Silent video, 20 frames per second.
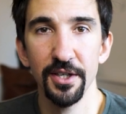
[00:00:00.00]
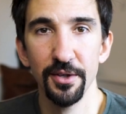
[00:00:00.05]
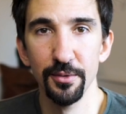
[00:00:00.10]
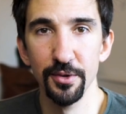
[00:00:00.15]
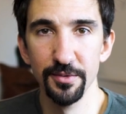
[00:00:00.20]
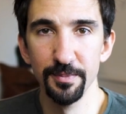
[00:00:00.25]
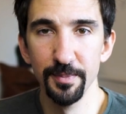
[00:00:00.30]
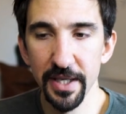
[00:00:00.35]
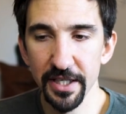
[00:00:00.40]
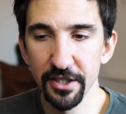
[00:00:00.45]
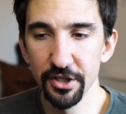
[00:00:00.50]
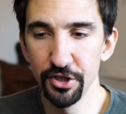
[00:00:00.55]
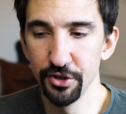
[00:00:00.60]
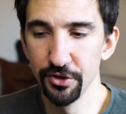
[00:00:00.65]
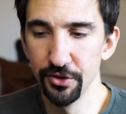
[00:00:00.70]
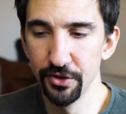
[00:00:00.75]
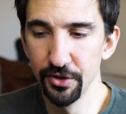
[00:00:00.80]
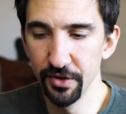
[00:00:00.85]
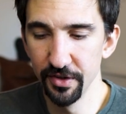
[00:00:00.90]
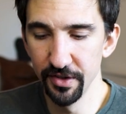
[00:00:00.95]
was make
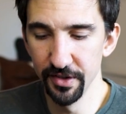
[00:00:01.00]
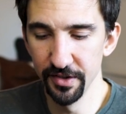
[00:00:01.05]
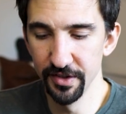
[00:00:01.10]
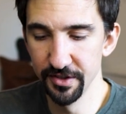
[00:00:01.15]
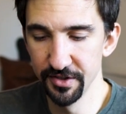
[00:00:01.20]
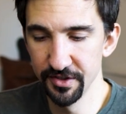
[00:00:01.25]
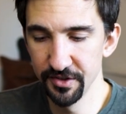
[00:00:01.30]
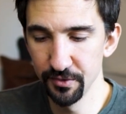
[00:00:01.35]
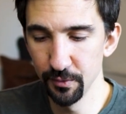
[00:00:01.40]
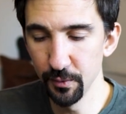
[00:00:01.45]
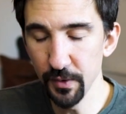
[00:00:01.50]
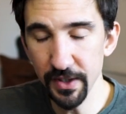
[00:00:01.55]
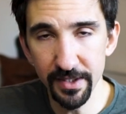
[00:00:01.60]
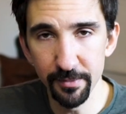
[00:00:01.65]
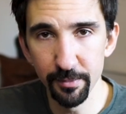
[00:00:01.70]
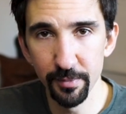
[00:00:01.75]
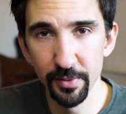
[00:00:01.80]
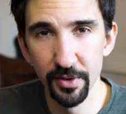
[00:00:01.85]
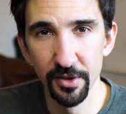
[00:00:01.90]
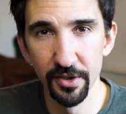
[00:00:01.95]
sure that the
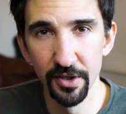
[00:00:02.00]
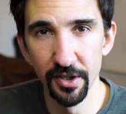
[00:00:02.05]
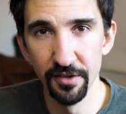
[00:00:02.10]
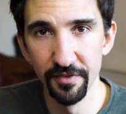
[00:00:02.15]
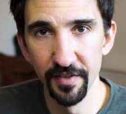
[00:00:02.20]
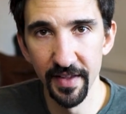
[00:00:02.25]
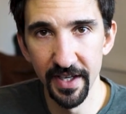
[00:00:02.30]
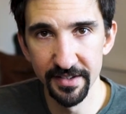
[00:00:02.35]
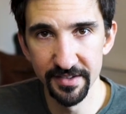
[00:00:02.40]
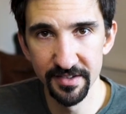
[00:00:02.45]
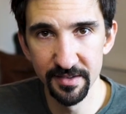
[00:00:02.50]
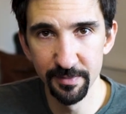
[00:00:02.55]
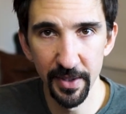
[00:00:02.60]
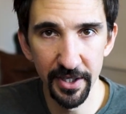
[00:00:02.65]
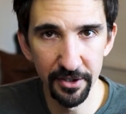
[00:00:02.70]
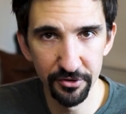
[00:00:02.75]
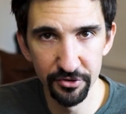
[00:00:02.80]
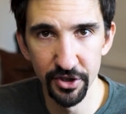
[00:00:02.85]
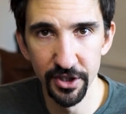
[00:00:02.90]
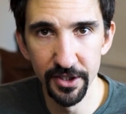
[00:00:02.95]
sweep of that
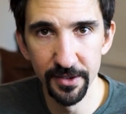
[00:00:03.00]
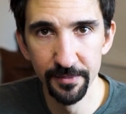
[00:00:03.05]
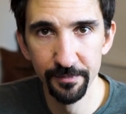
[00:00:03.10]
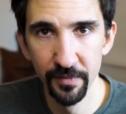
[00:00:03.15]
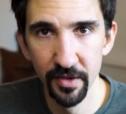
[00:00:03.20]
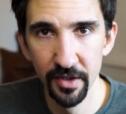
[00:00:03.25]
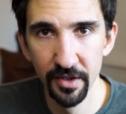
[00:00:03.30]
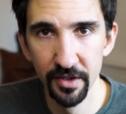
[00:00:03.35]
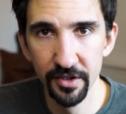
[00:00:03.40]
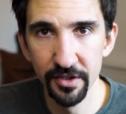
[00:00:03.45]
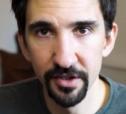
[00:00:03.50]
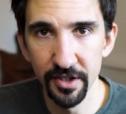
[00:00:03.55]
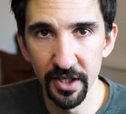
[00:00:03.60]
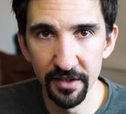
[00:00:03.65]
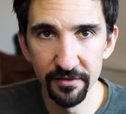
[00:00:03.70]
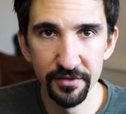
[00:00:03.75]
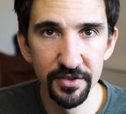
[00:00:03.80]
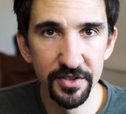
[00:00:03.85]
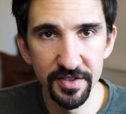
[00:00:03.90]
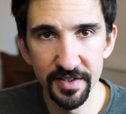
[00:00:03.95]
spectra
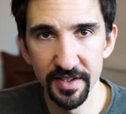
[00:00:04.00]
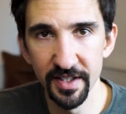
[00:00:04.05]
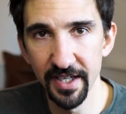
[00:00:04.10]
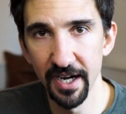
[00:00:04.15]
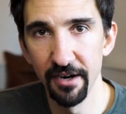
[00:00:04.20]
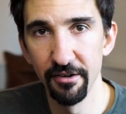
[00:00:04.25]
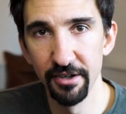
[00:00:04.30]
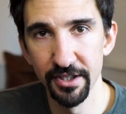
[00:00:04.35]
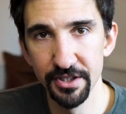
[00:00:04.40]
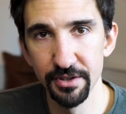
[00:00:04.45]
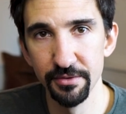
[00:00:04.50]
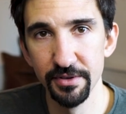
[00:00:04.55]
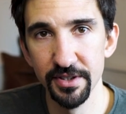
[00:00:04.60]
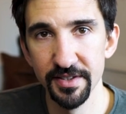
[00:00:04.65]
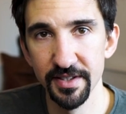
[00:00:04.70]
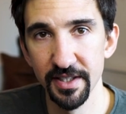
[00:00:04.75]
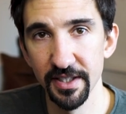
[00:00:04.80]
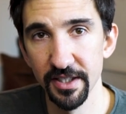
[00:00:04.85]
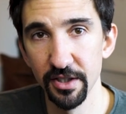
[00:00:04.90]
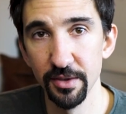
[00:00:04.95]
covers the
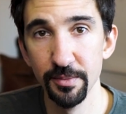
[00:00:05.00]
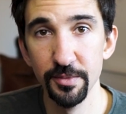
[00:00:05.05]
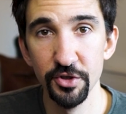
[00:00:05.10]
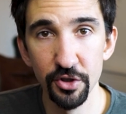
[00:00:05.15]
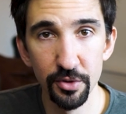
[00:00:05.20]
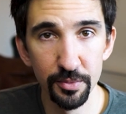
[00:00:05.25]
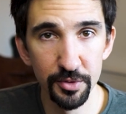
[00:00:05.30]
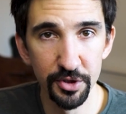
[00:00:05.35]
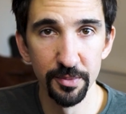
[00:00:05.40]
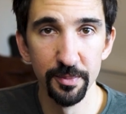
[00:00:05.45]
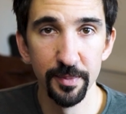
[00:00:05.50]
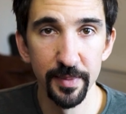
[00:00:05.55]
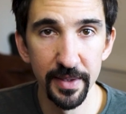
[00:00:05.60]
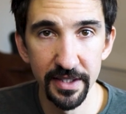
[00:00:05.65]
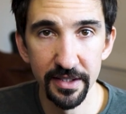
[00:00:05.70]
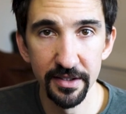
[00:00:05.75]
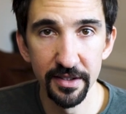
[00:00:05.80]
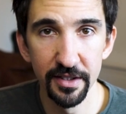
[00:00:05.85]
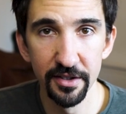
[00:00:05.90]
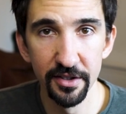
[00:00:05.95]
characteristic absorption
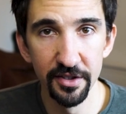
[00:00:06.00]
peak